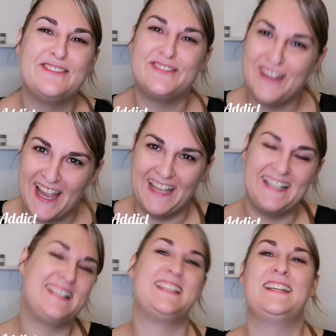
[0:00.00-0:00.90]

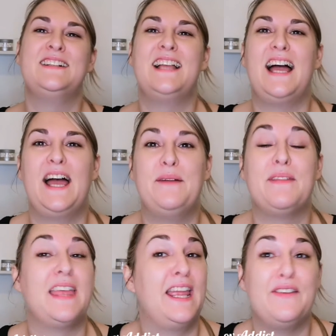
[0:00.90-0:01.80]
Right,
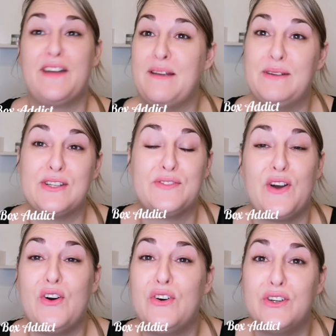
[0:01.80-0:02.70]
thank you very much for
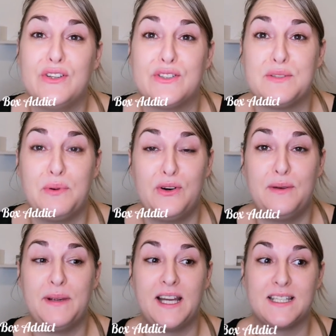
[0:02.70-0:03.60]
all your
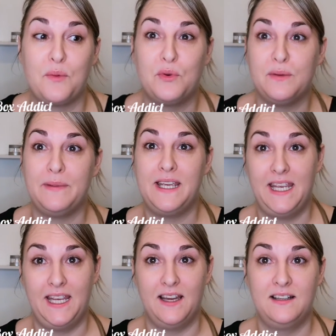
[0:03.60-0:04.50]
support, because I wouldn't be
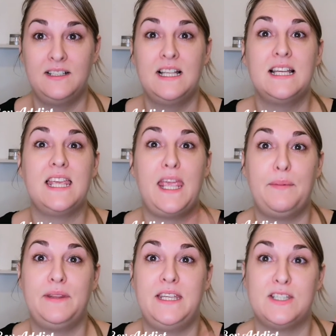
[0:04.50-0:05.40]
here
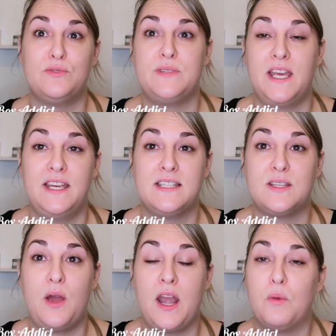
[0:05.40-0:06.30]
keeping these updates,
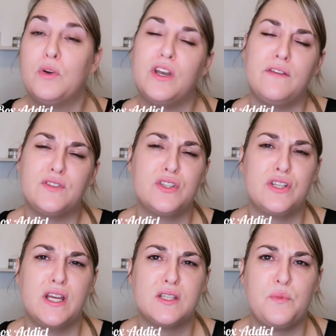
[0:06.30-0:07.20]
and I wouldn't have done
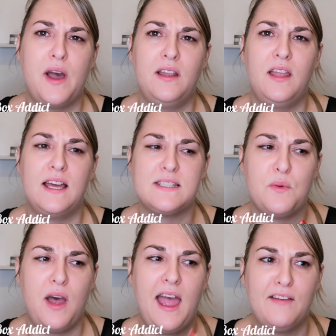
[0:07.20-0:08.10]
as well as
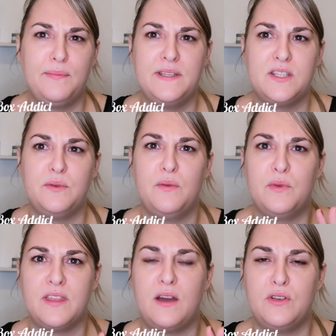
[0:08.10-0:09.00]
what I have been doing
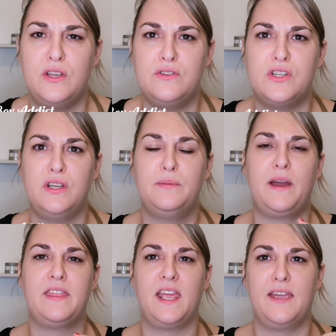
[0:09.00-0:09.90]
without YouTube.
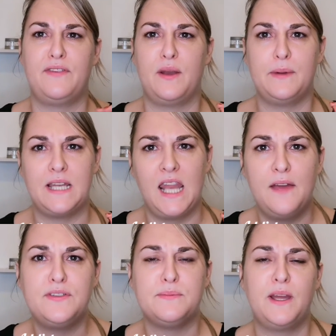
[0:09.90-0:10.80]
I think if I'd have been
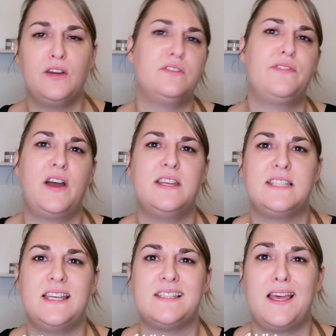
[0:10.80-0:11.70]
left to my own
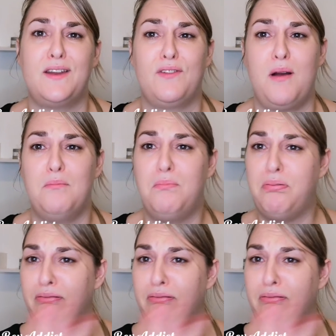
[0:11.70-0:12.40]
devices, I'd have gone,